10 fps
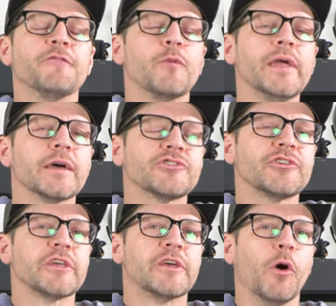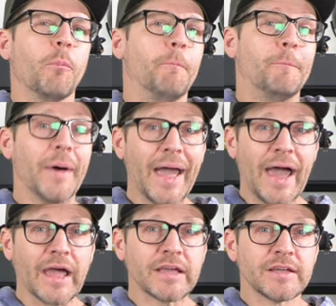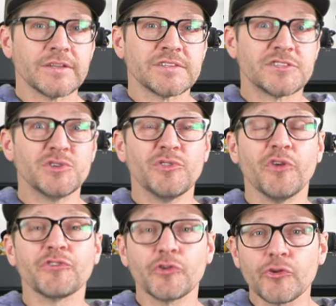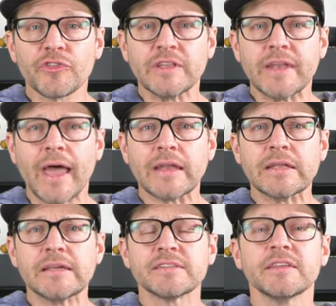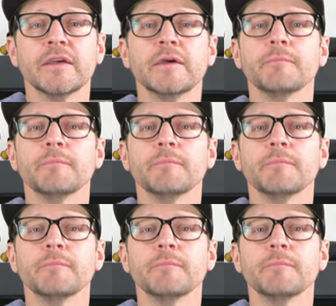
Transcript: if we actually go back to those early 90s,